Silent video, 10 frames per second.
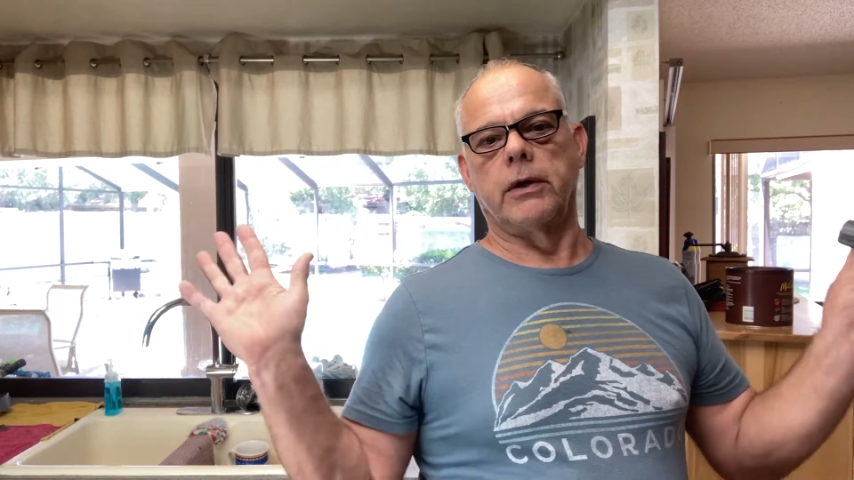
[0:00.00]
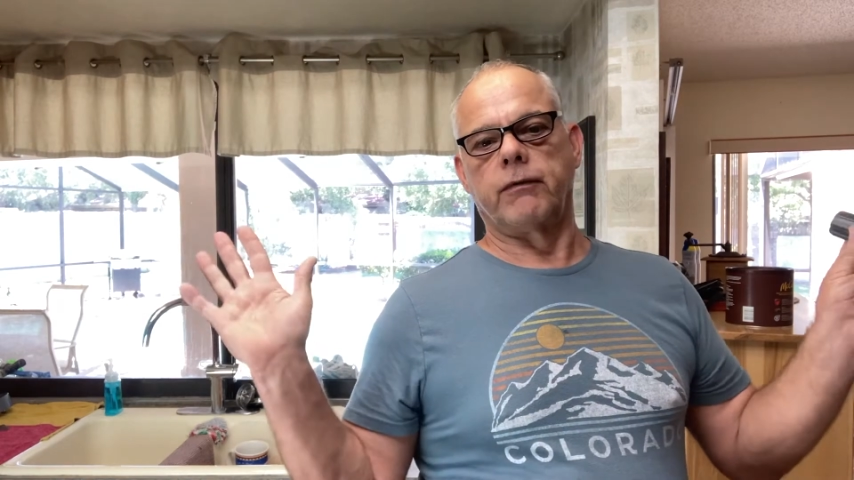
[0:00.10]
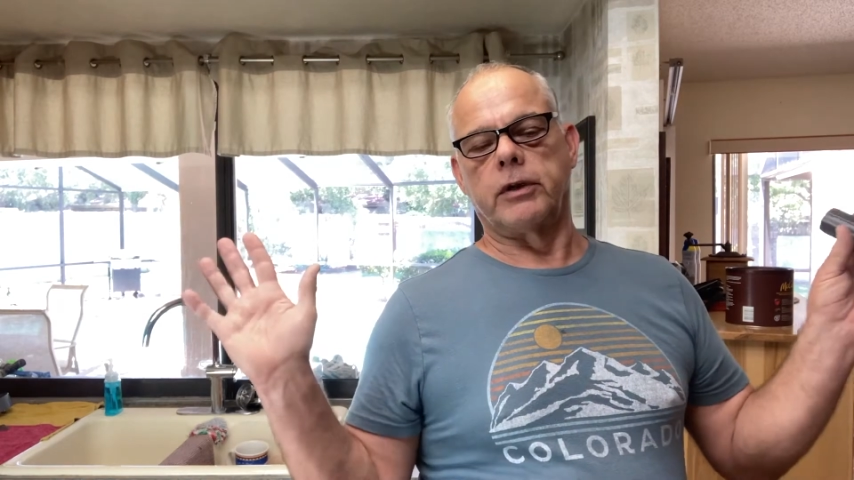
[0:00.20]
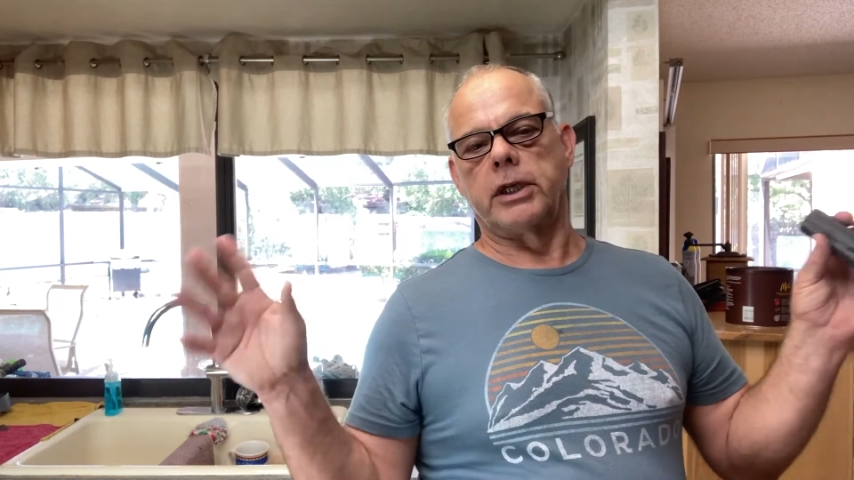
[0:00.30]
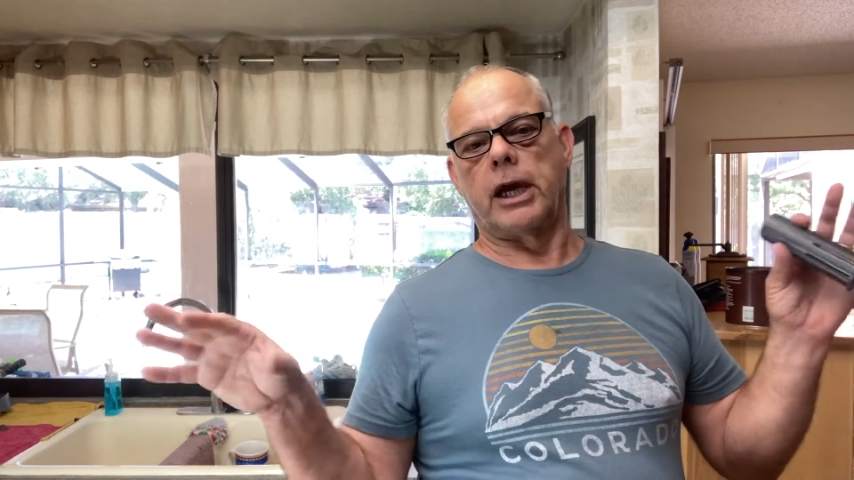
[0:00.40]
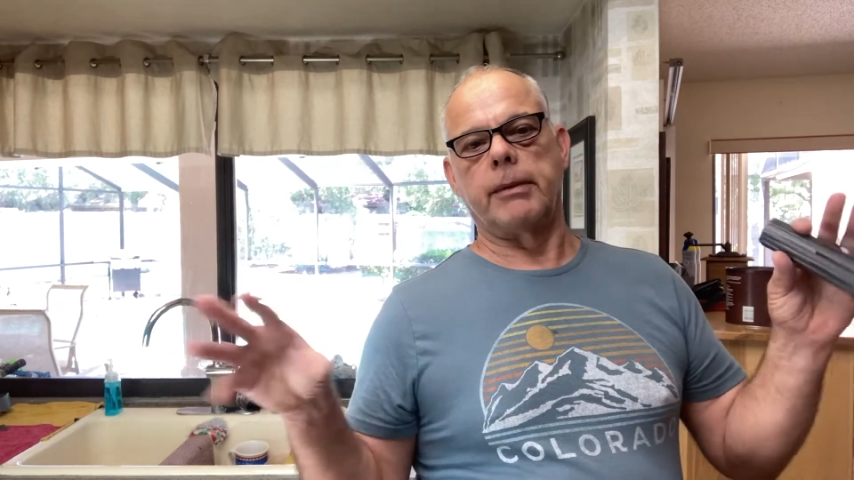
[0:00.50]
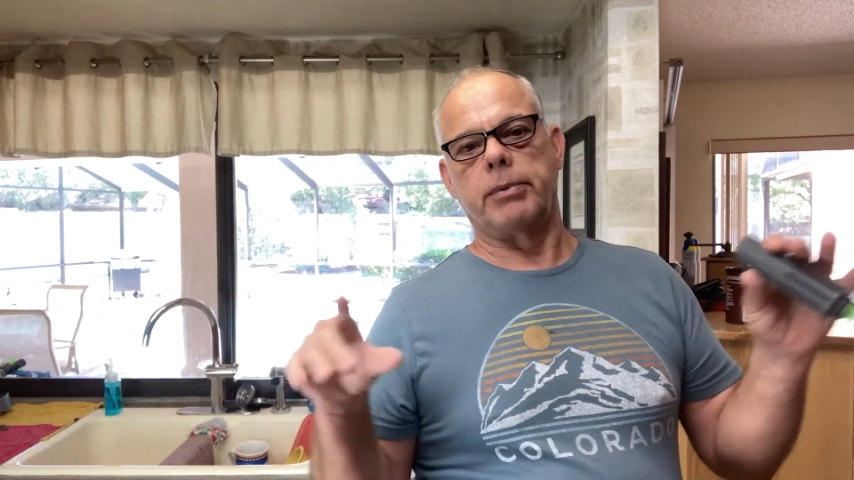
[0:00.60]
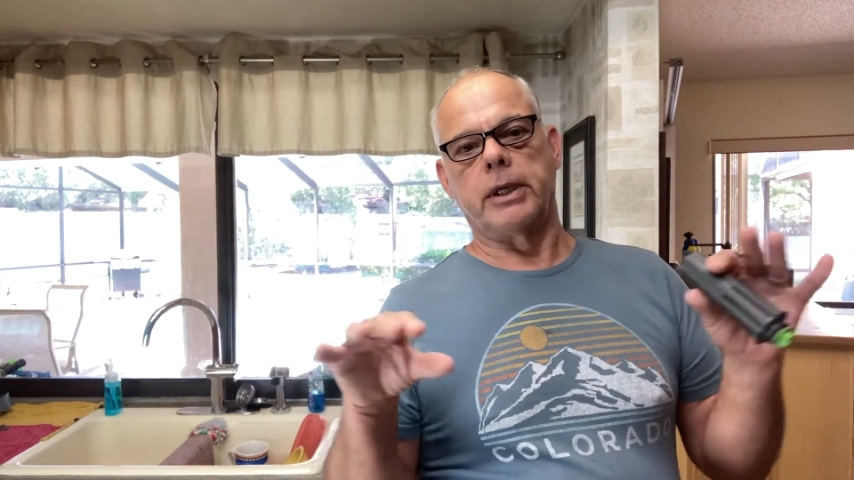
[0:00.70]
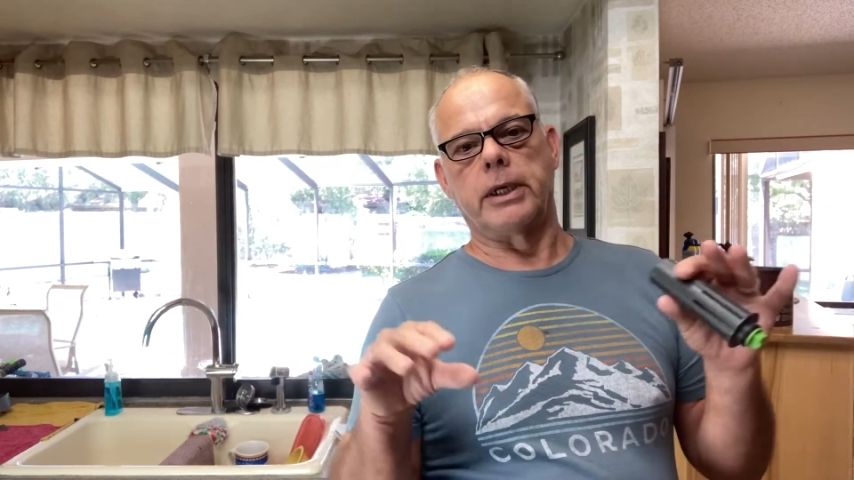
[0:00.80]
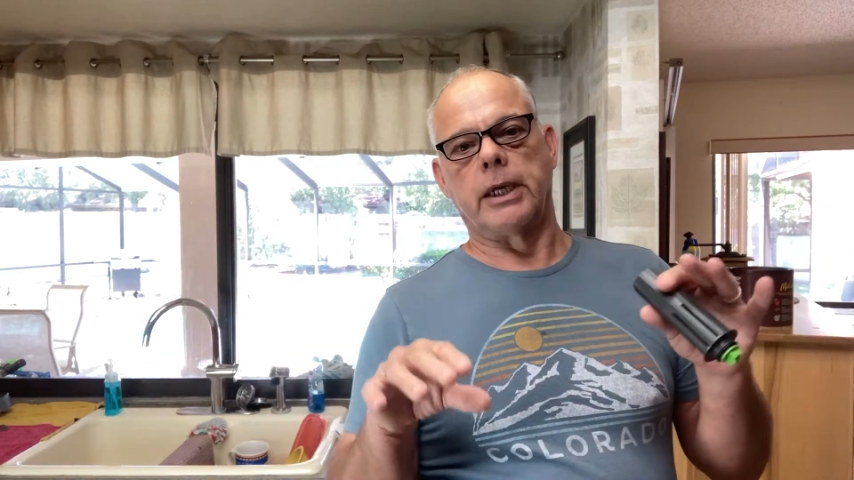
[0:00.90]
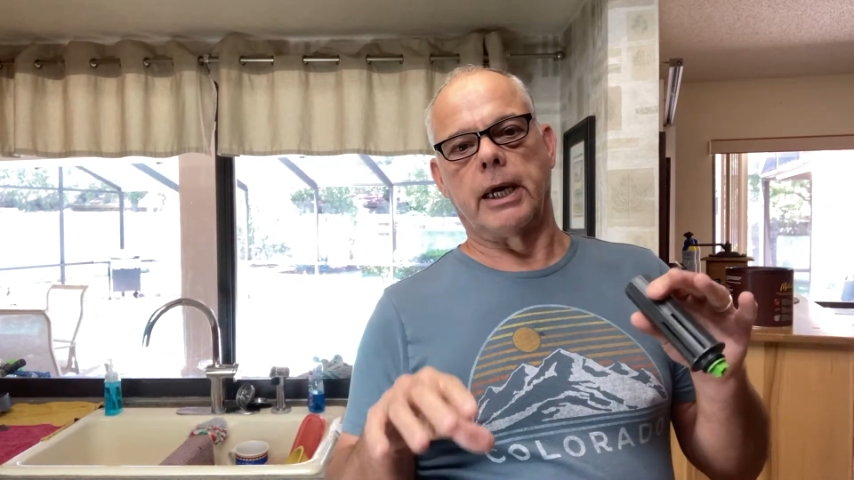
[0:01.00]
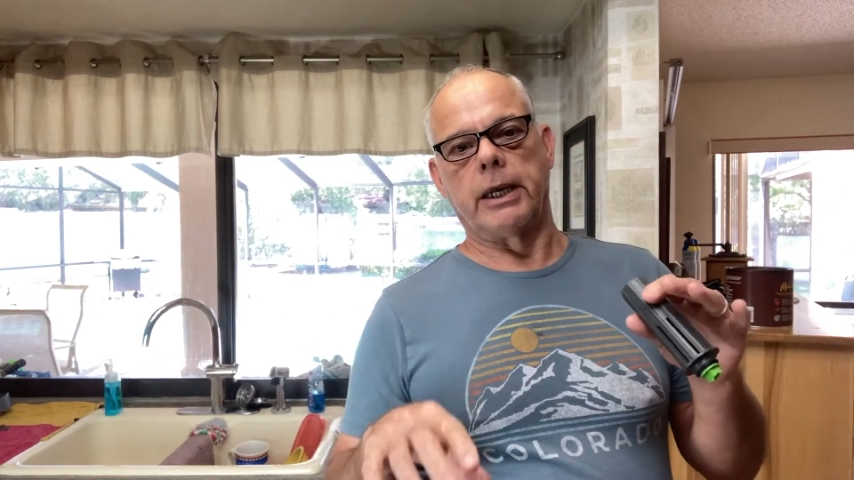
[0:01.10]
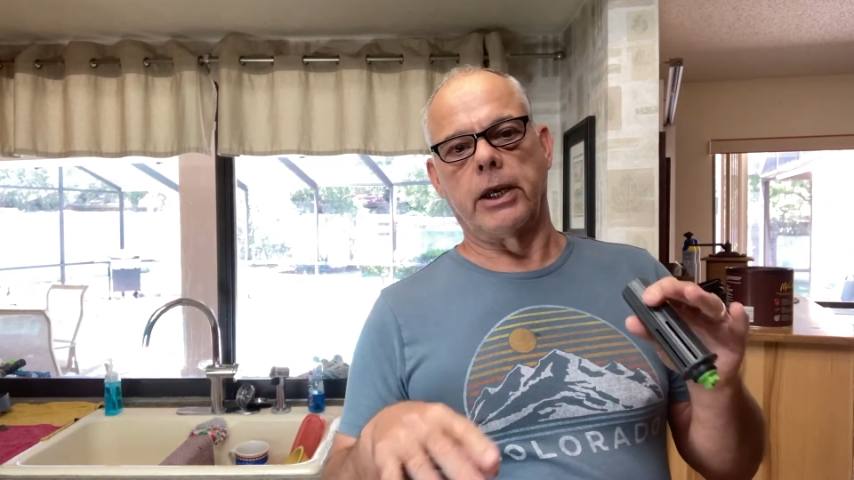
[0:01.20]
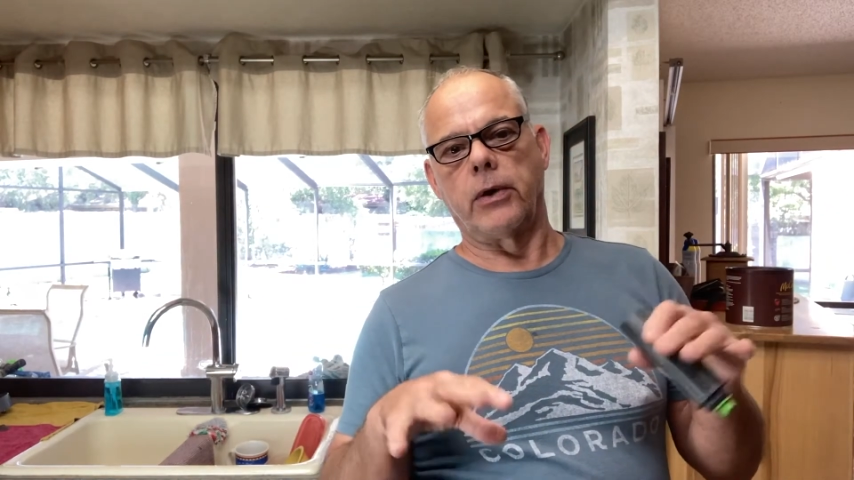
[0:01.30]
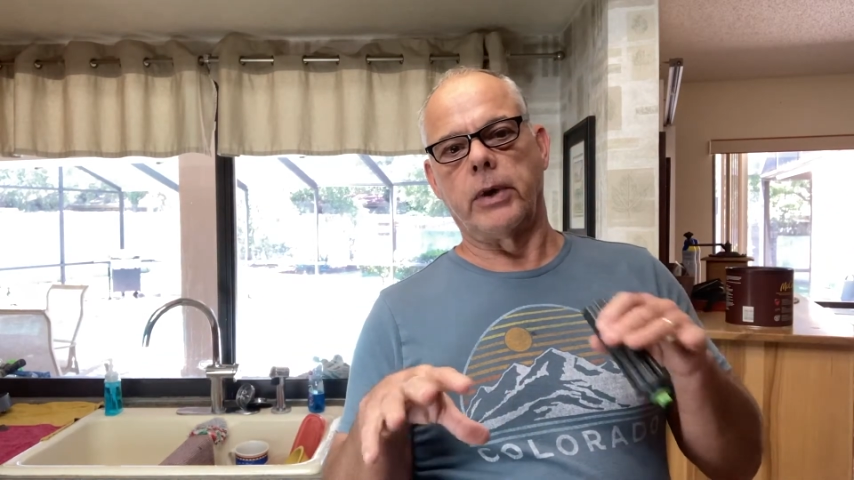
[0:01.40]
if you type in uh,
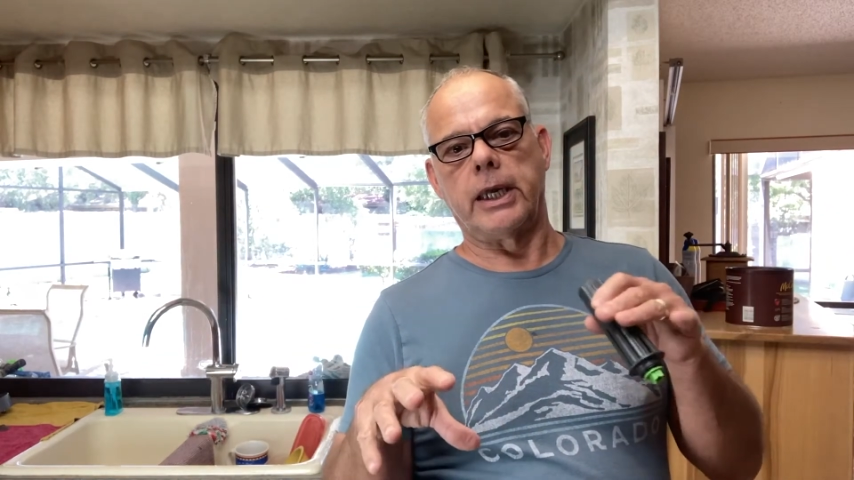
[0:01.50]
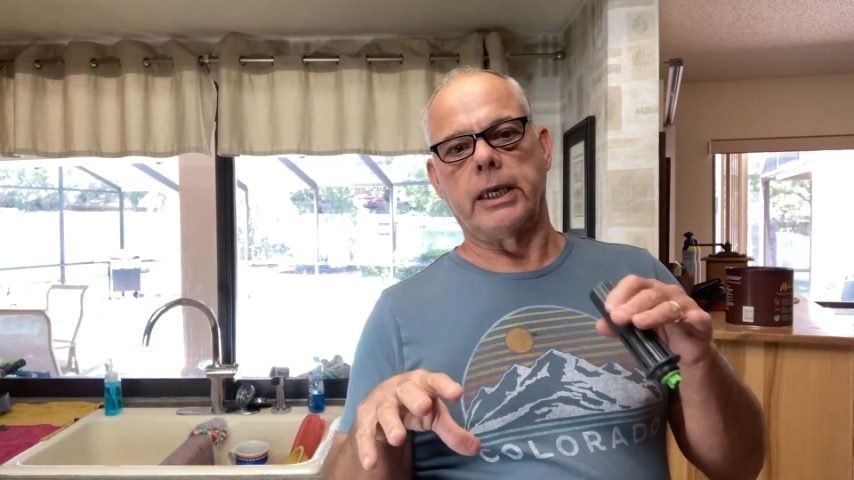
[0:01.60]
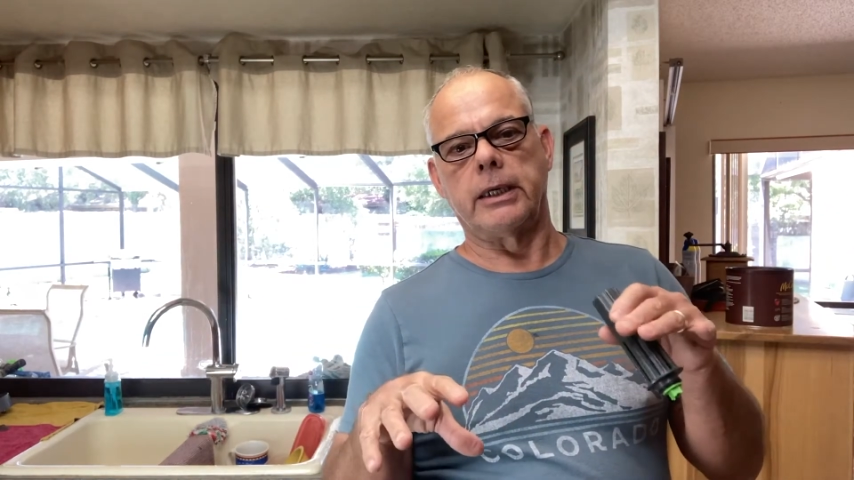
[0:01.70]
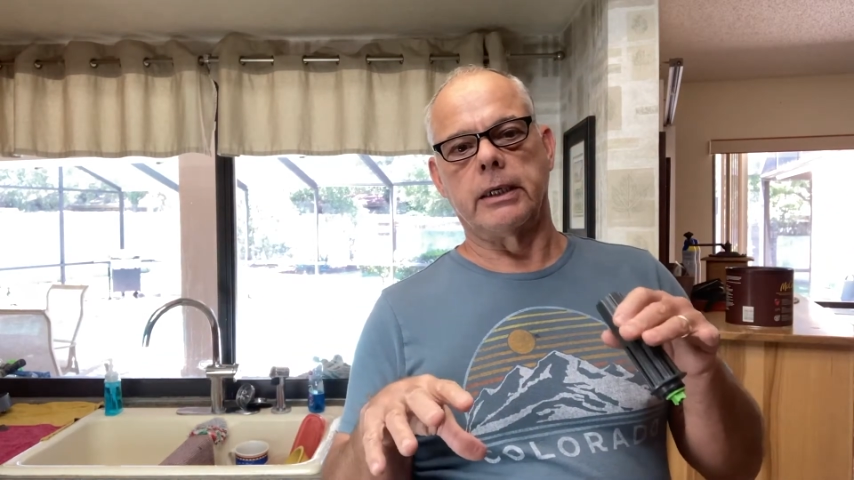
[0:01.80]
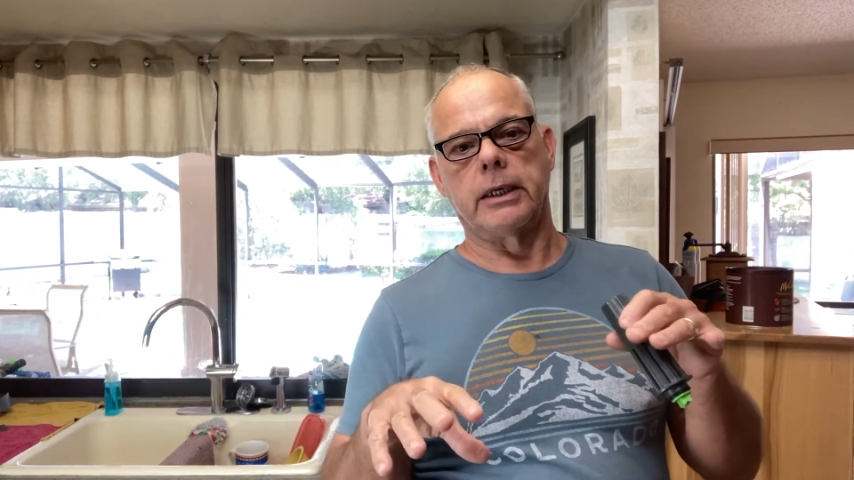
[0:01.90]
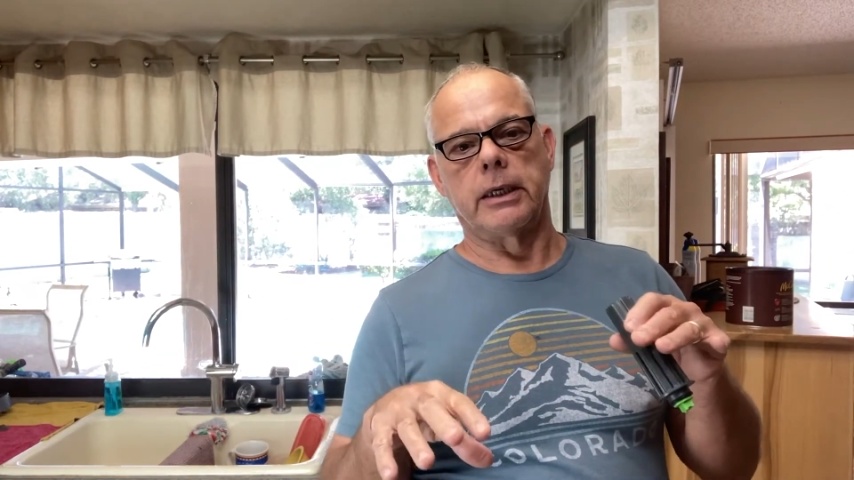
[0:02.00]
no heat,